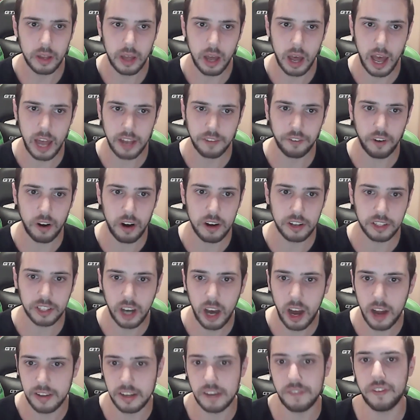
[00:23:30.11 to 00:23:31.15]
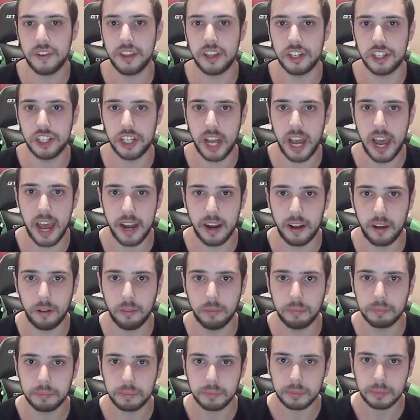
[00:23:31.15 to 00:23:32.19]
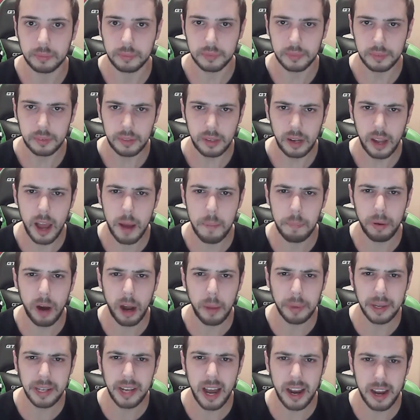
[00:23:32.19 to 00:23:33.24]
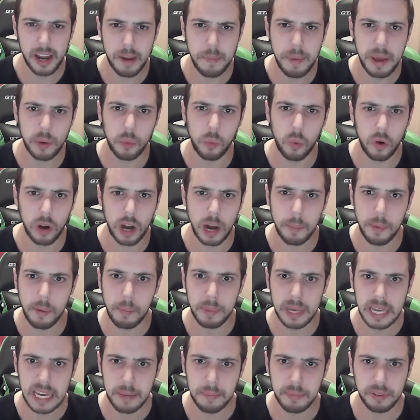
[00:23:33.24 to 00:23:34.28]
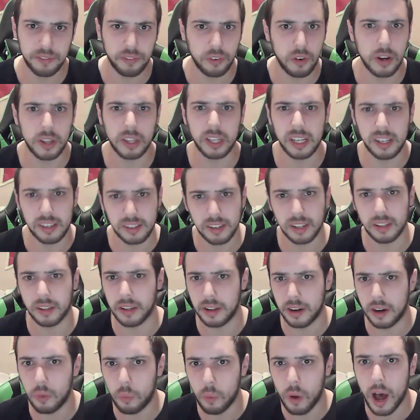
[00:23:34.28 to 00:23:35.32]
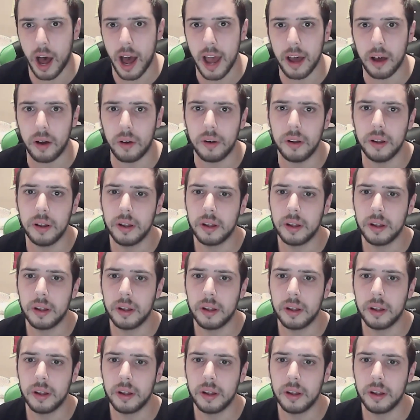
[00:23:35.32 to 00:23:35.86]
As far as content for the channel, I'm probably not going to make Warhammer memes for at least a little while.